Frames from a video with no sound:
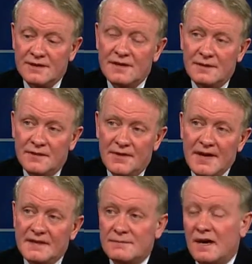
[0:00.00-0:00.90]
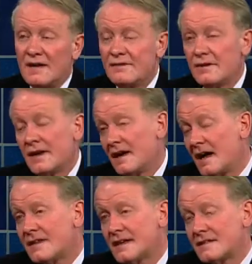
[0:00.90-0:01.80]
but that is my view, and
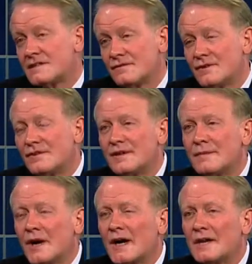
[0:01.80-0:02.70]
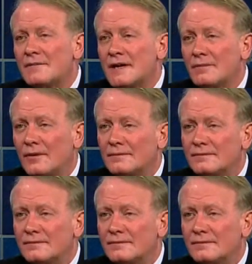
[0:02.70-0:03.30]
I think it's the view of the American people.